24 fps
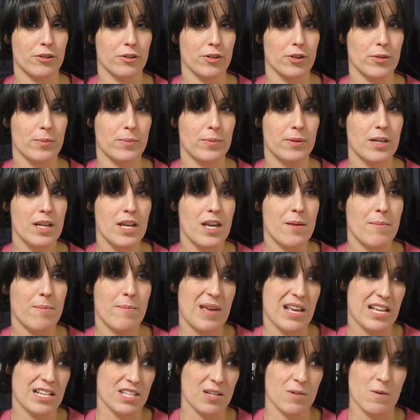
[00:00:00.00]
group
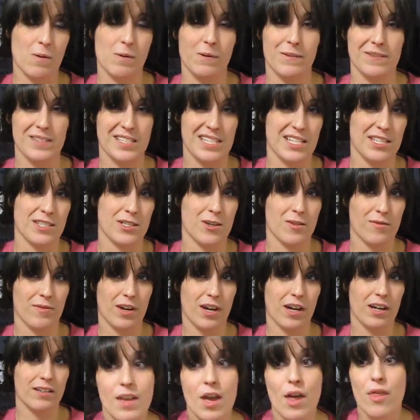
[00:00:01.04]
based on what we've seen so
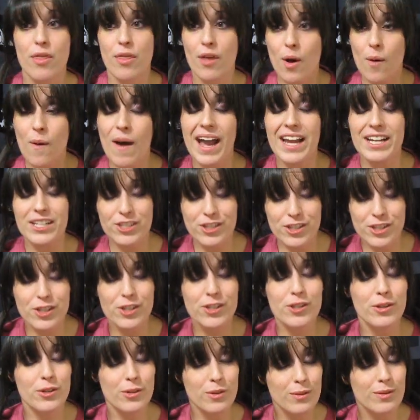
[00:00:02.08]
far. Though I
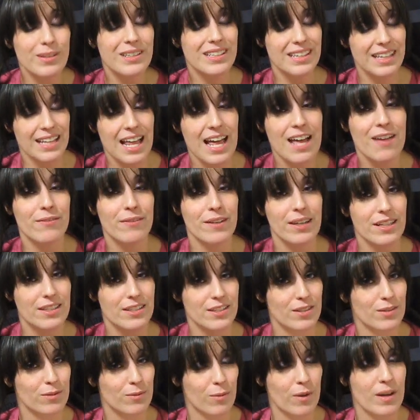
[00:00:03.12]
do love
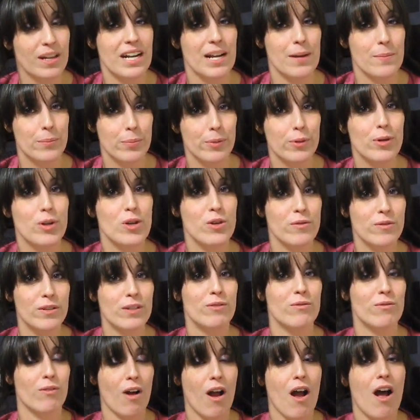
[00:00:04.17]
it when I'm proven
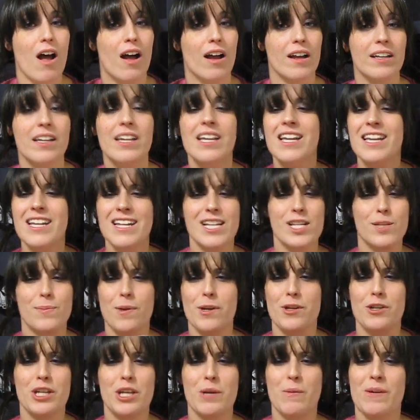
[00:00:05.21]
wrong,
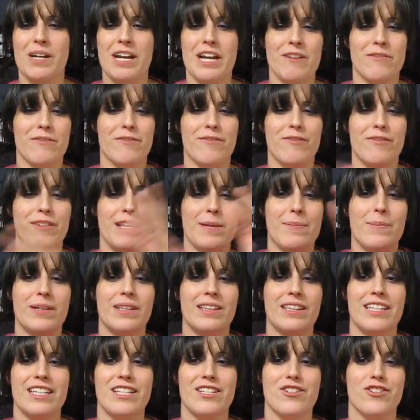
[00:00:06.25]
especially when I
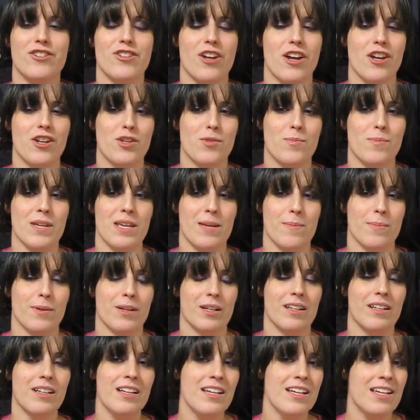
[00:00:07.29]
flippantly judge
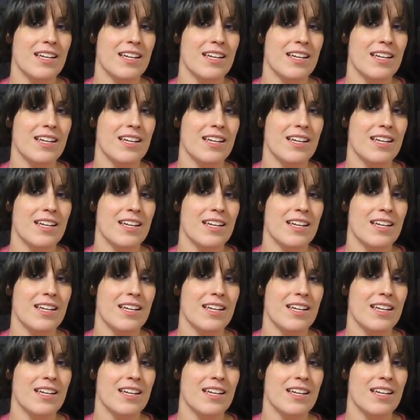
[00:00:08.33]
people